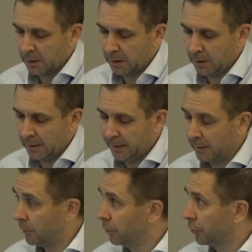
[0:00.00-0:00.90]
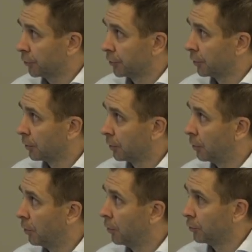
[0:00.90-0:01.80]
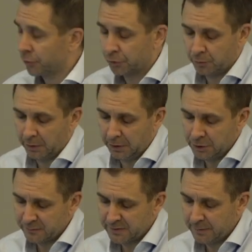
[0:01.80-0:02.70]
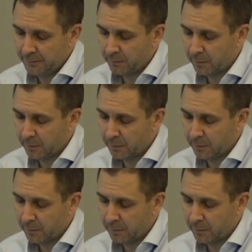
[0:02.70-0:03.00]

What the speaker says: I will not go through each of them,